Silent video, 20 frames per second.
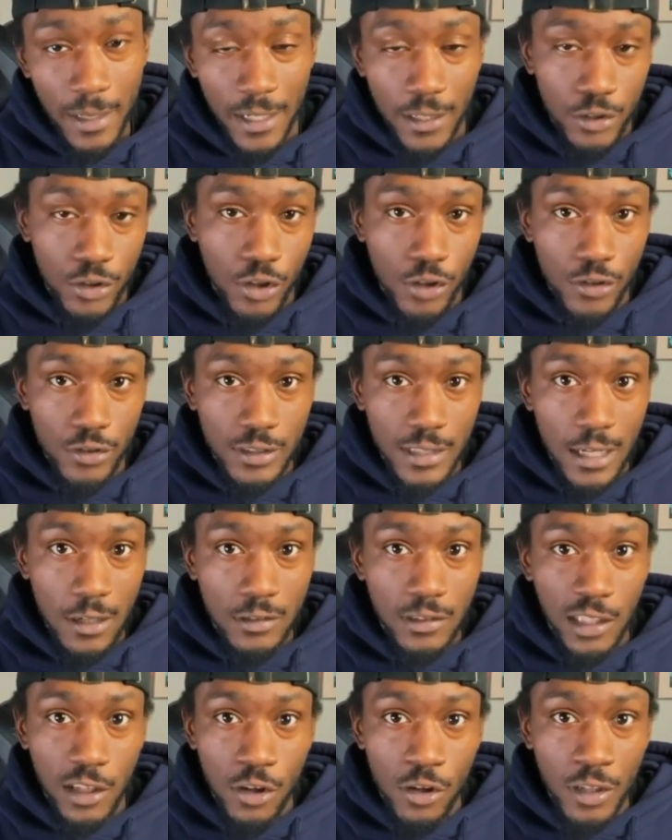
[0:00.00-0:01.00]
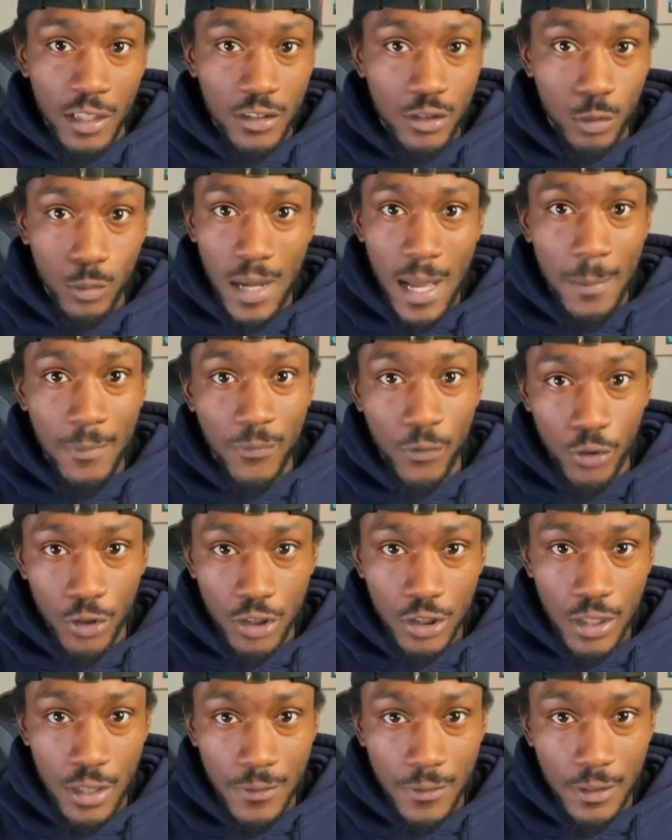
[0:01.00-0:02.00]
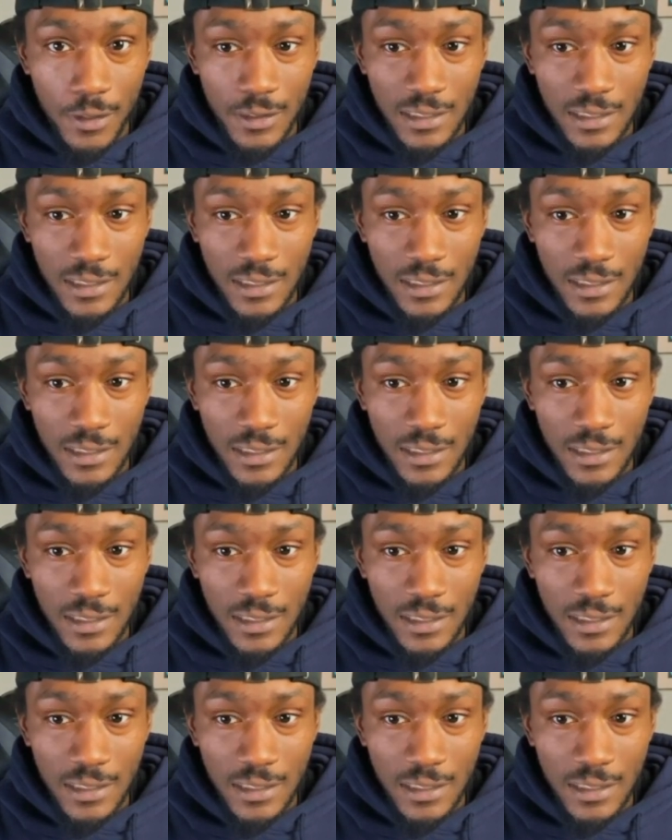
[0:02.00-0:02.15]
And it turns out they're going to get swapped for each other.